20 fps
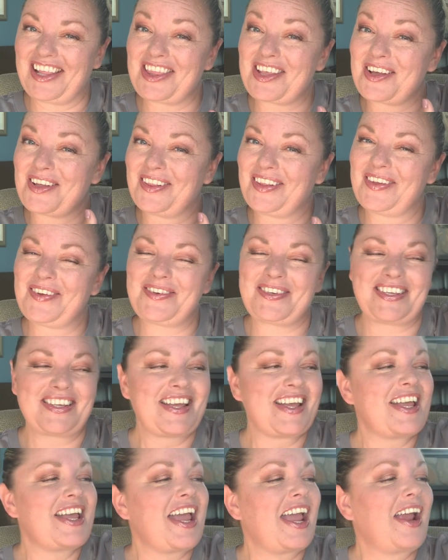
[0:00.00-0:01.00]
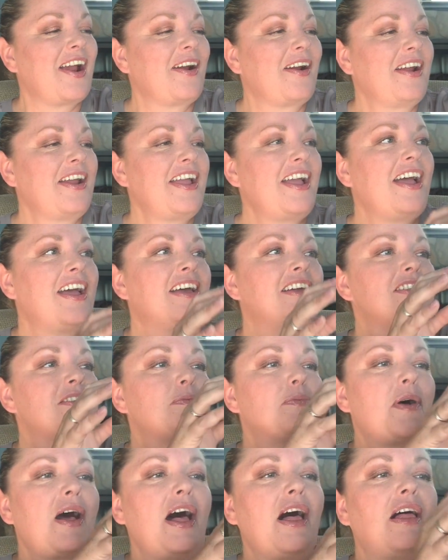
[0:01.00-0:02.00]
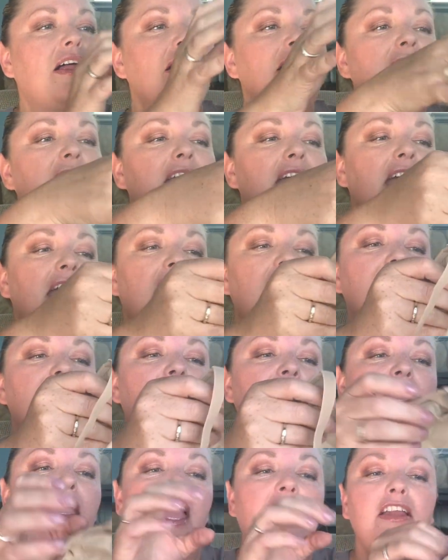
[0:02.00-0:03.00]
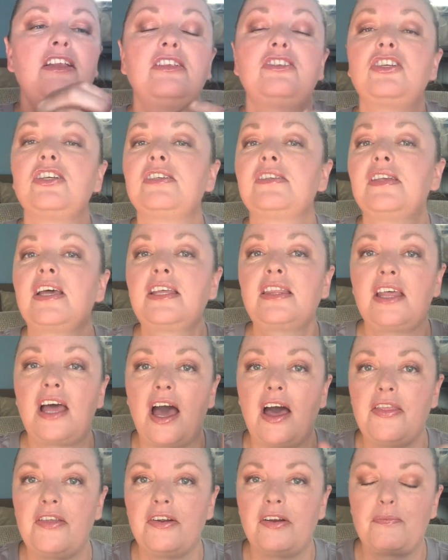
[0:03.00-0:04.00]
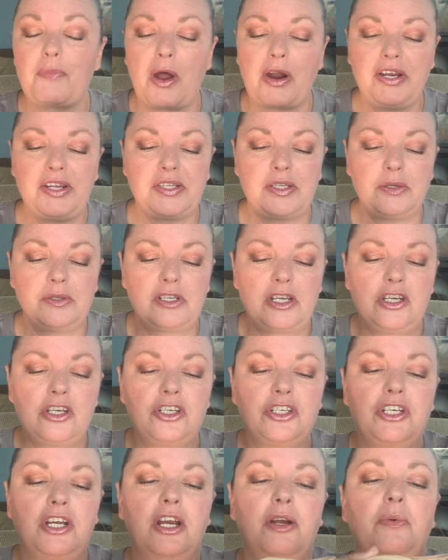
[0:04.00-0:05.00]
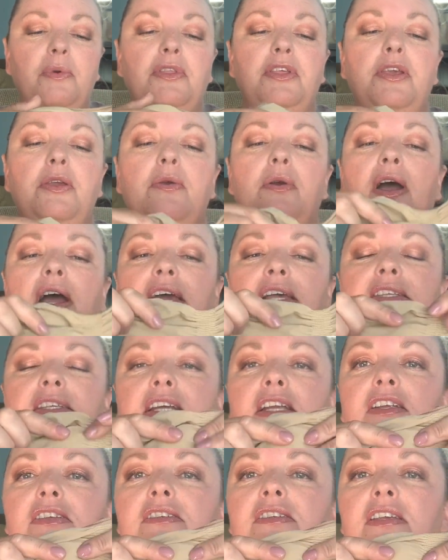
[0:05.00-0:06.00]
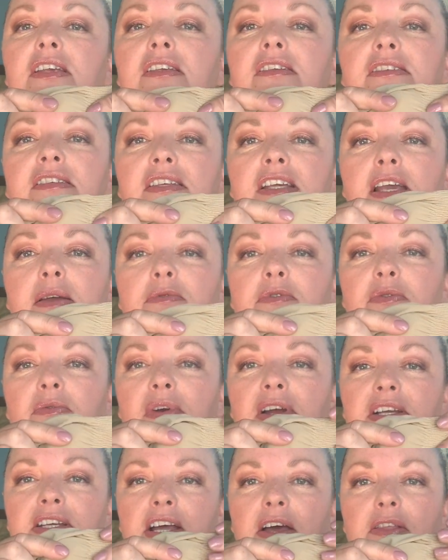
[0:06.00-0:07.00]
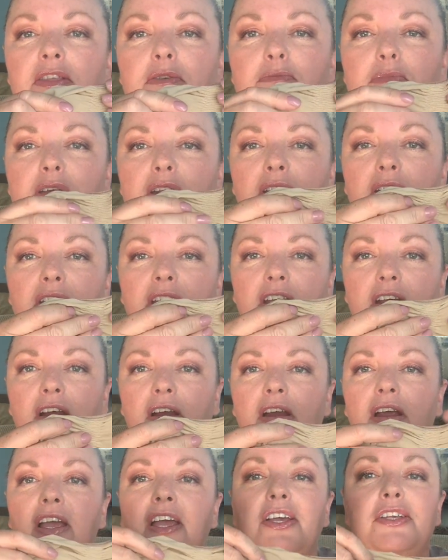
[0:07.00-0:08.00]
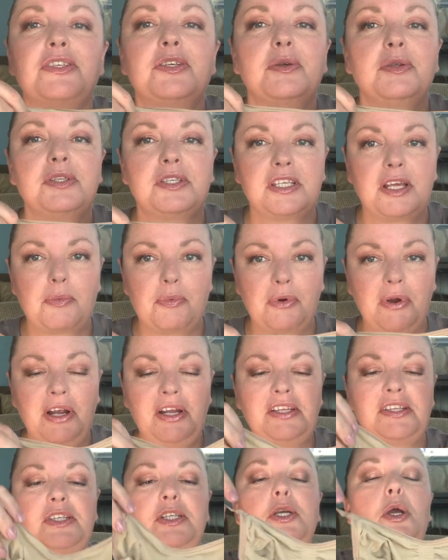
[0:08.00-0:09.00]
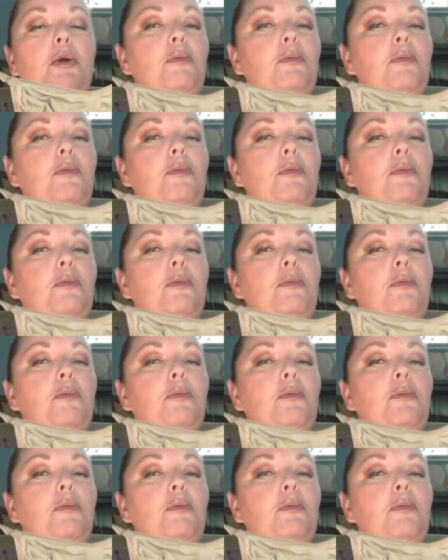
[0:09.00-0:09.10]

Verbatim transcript: the glutes area as well. And again, just like the other bodysuits I just shared with you guys, it is seamed right down the middle here. So it separates your